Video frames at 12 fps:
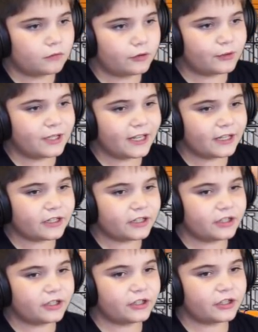You can't
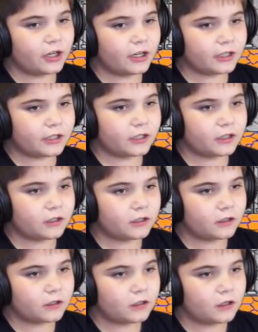duck?
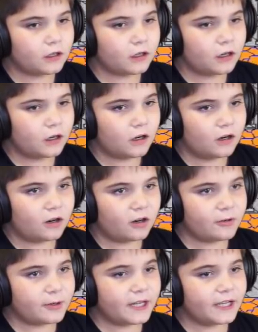
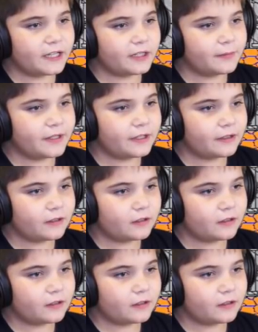Are you kidding me?